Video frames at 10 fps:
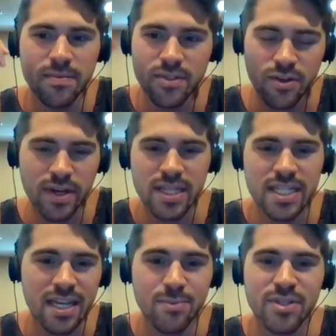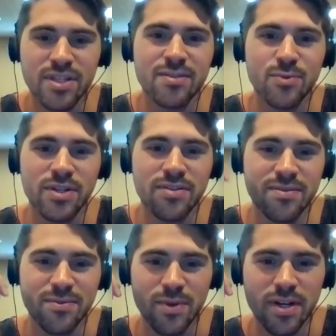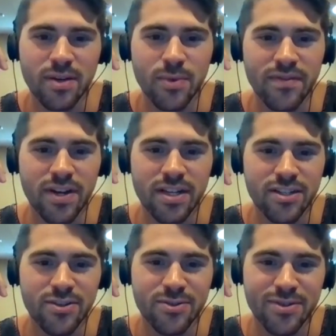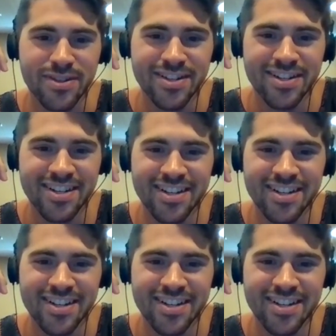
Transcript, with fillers: So on the same sense, Will, where can we find you? Yeah,